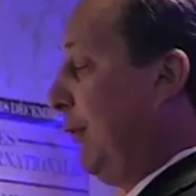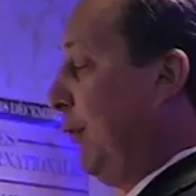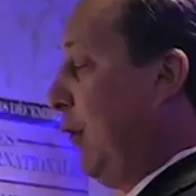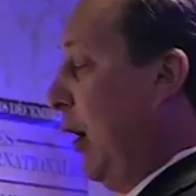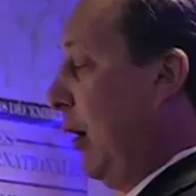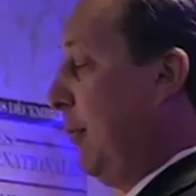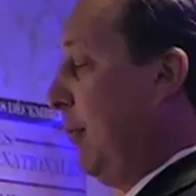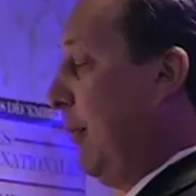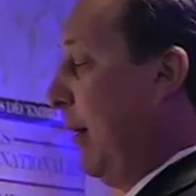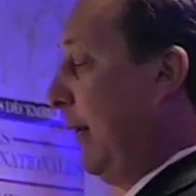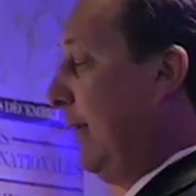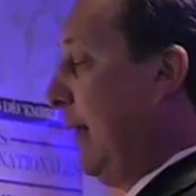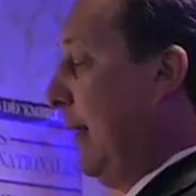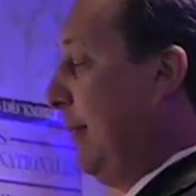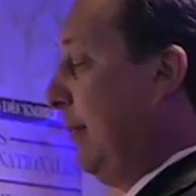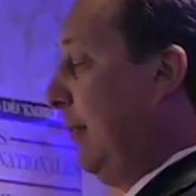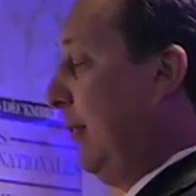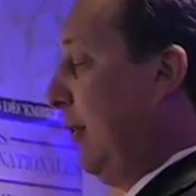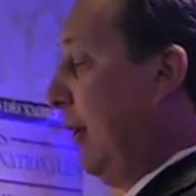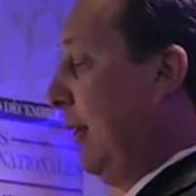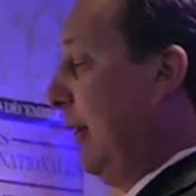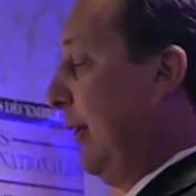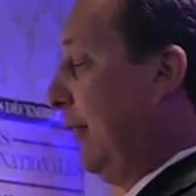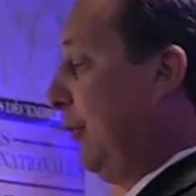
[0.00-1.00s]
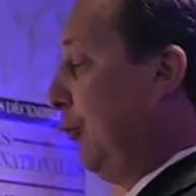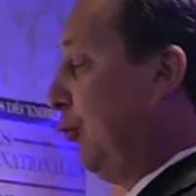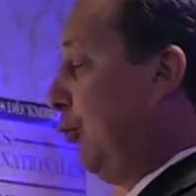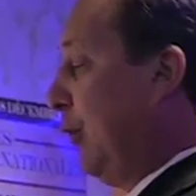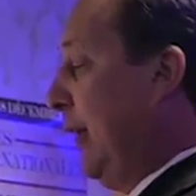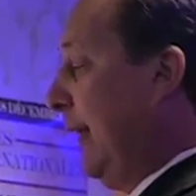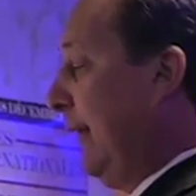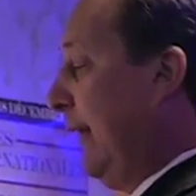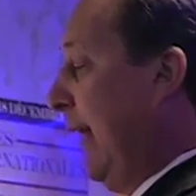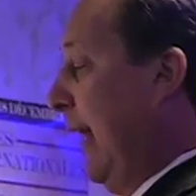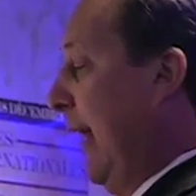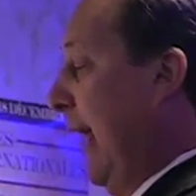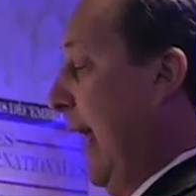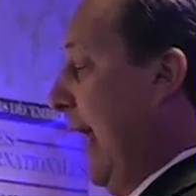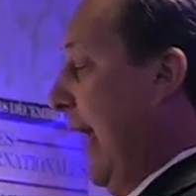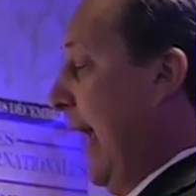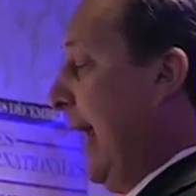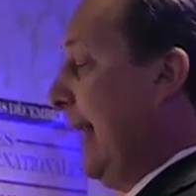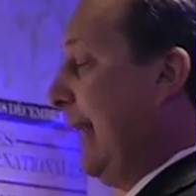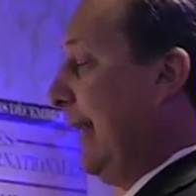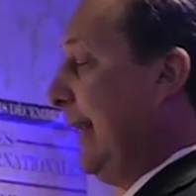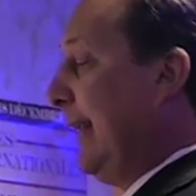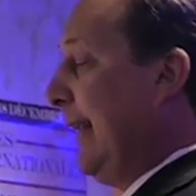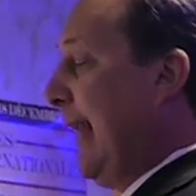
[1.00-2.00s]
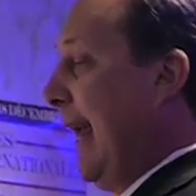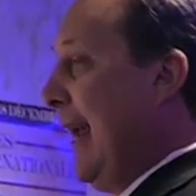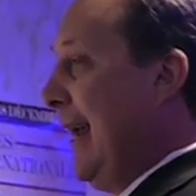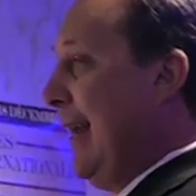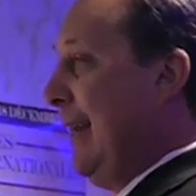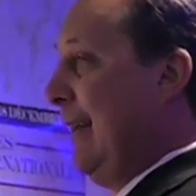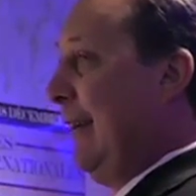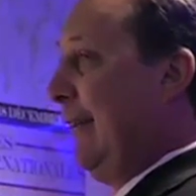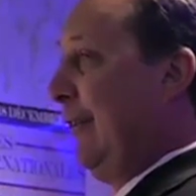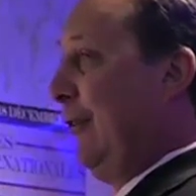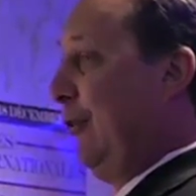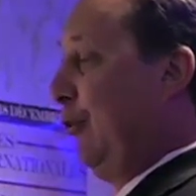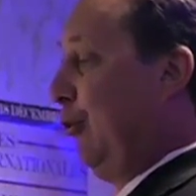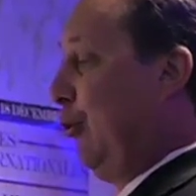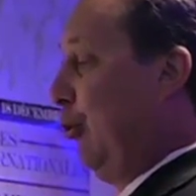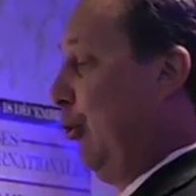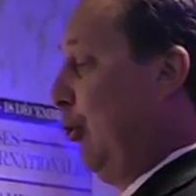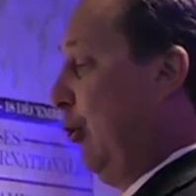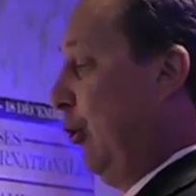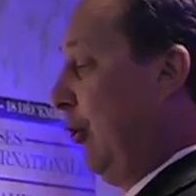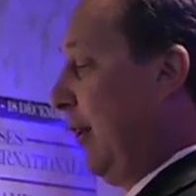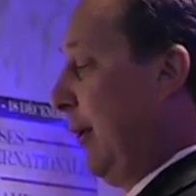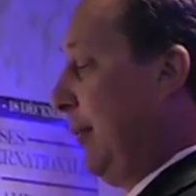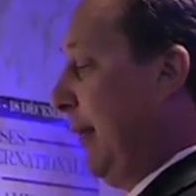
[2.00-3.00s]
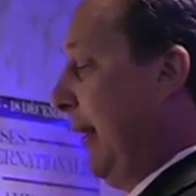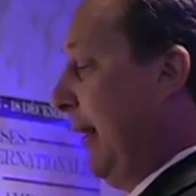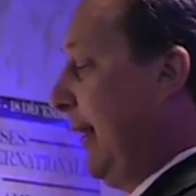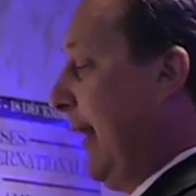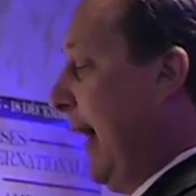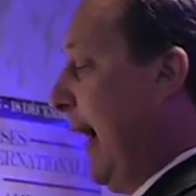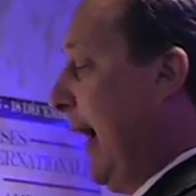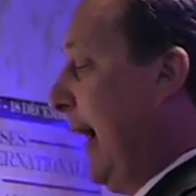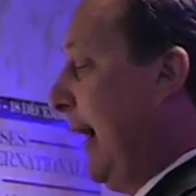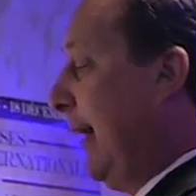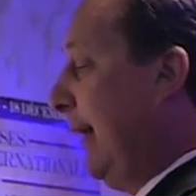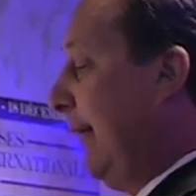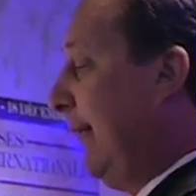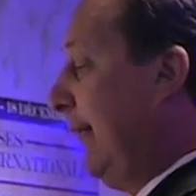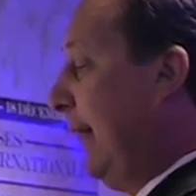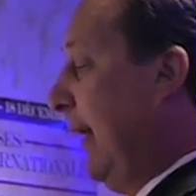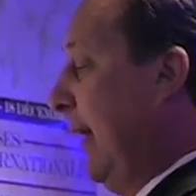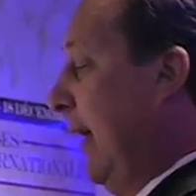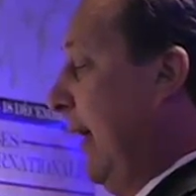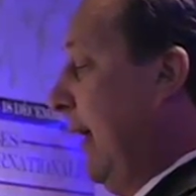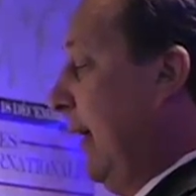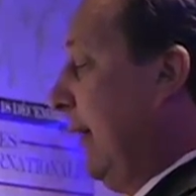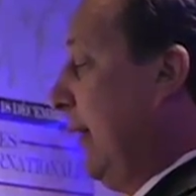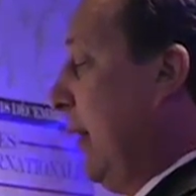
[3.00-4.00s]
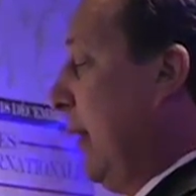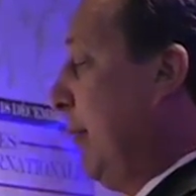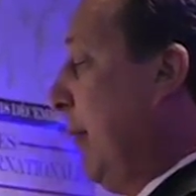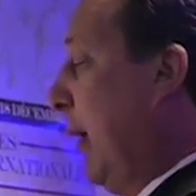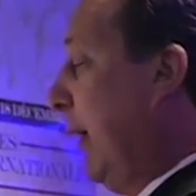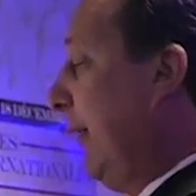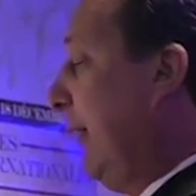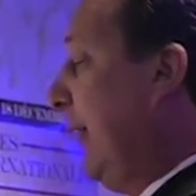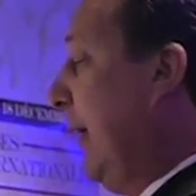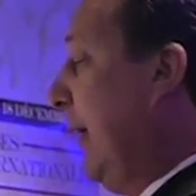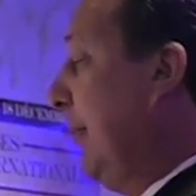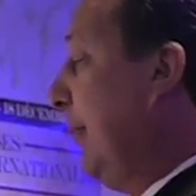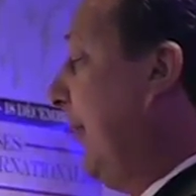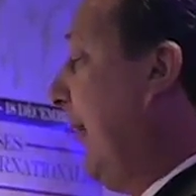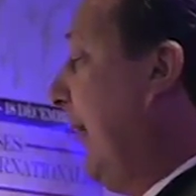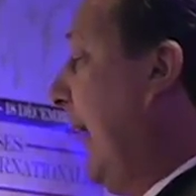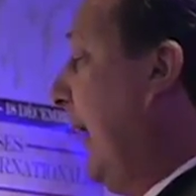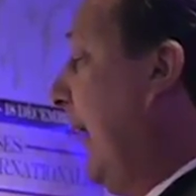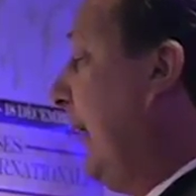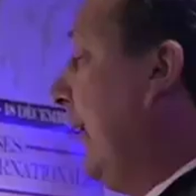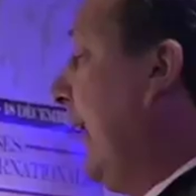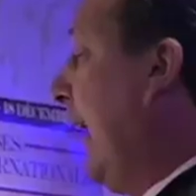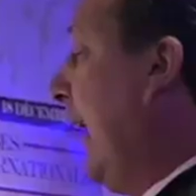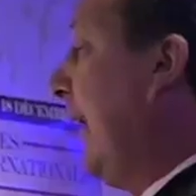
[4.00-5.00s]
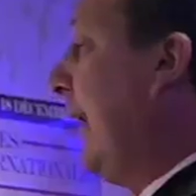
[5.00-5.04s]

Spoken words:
of young Muslims on the street and dares to look them in the eyes, the Muslims take